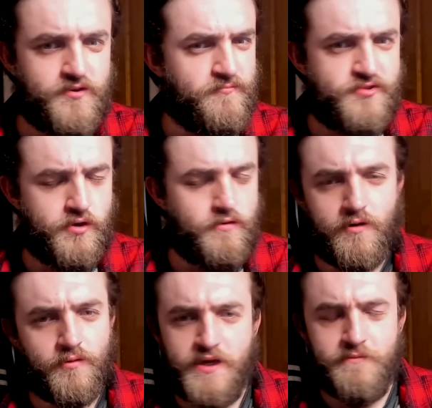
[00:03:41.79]
I'm sure
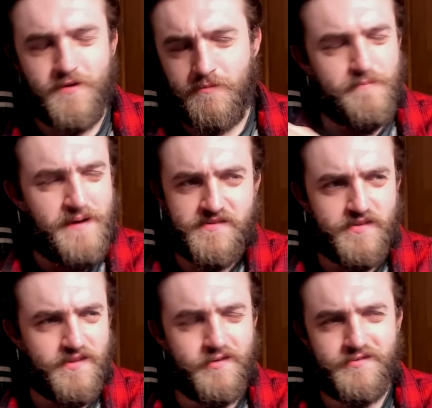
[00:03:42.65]
I'll keep coming back
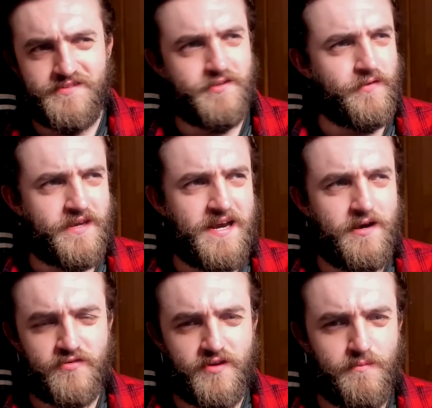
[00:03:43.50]
to those until the
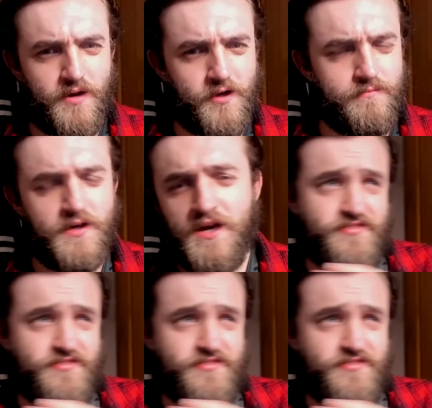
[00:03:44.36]
cows come home.